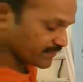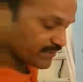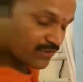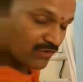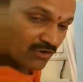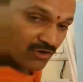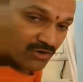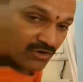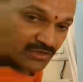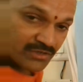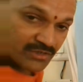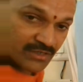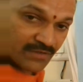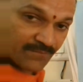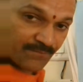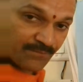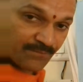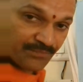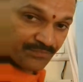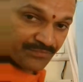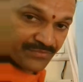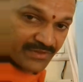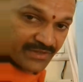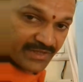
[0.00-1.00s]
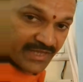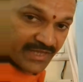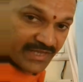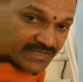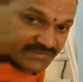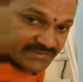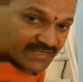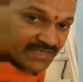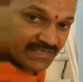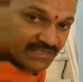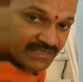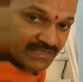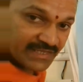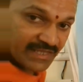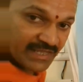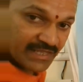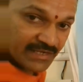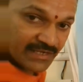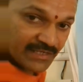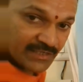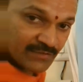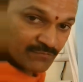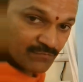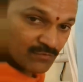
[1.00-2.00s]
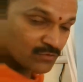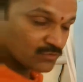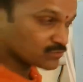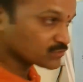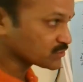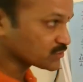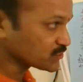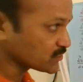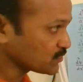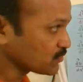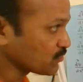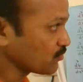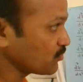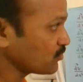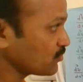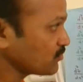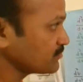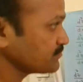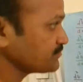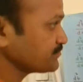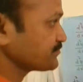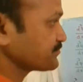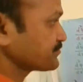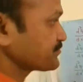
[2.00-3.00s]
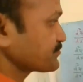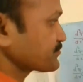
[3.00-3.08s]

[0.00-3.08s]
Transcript: we got a sin kl equal to 0.